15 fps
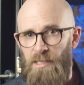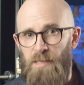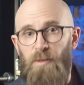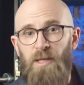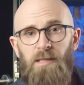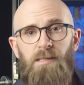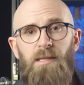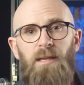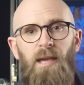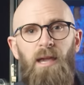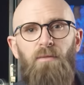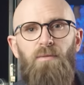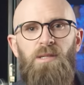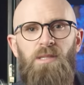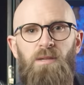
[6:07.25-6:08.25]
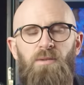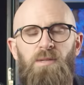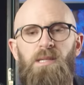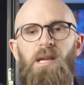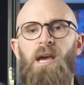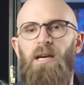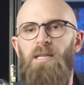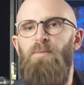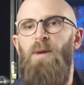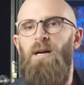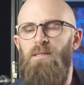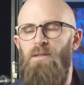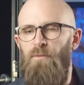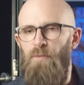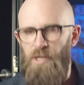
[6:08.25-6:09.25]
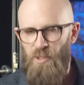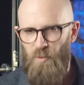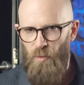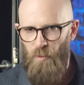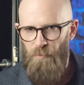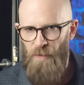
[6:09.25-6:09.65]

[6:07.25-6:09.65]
is because the cave was used as part of ritual